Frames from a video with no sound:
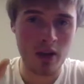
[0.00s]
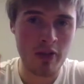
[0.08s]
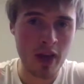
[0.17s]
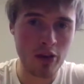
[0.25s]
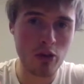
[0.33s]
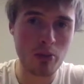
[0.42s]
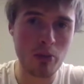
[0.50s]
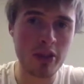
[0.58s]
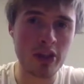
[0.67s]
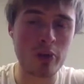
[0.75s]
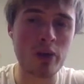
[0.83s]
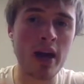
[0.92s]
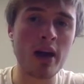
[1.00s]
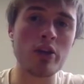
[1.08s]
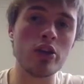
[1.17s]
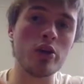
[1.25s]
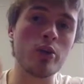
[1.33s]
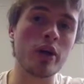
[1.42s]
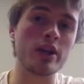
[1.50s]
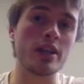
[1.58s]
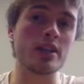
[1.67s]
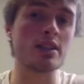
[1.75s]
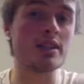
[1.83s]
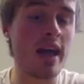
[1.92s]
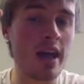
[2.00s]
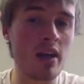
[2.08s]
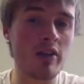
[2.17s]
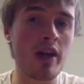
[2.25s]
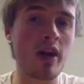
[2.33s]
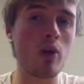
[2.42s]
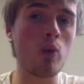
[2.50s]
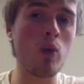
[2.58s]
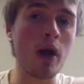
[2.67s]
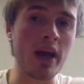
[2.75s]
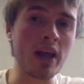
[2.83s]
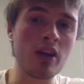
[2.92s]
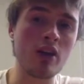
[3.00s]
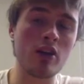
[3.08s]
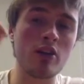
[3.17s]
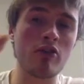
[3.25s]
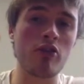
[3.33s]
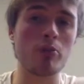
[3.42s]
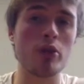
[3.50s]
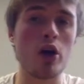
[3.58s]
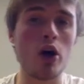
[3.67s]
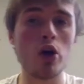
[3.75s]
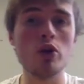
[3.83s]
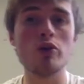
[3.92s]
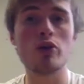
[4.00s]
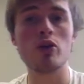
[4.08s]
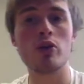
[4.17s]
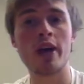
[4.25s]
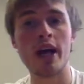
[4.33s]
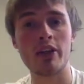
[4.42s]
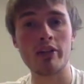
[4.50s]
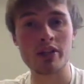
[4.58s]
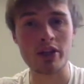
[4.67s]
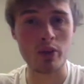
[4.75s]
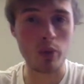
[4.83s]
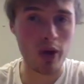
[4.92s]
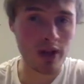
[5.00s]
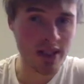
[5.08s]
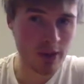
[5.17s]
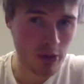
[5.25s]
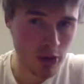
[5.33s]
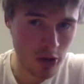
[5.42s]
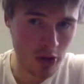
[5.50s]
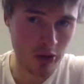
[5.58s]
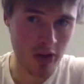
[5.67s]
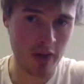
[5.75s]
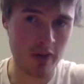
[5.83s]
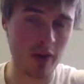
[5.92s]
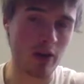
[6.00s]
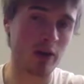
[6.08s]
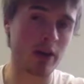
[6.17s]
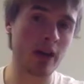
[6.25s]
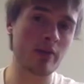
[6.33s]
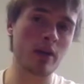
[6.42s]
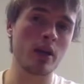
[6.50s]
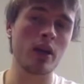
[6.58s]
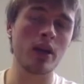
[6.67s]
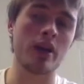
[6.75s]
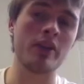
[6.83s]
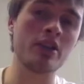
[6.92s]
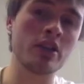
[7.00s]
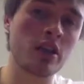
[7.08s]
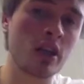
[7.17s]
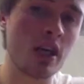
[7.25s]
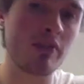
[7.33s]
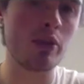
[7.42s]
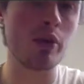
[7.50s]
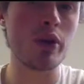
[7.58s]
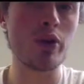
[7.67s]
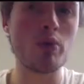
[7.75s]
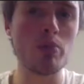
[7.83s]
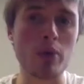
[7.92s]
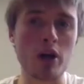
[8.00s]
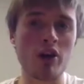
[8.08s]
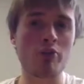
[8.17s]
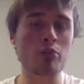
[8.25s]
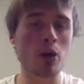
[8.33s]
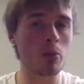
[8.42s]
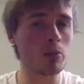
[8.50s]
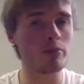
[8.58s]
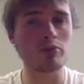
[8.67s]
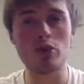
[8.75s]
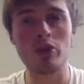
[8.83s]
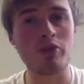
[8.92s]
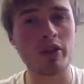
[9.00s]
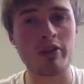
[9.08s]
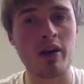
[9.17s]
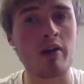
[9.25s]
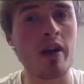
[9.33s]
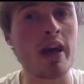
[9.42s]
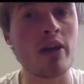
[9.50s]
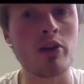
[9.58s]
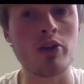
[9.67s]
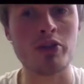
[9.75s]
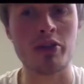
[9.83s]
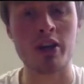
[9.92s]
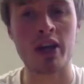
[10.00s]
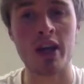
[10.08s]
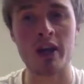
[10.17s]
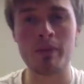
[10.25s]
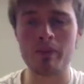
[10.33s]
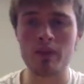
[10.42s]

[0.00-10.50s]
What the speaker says: That number that you get, you are going to take that away from your overall calories that you worked out earlier, okay? Now this is going to give you a number of probably roughly around 800, okay?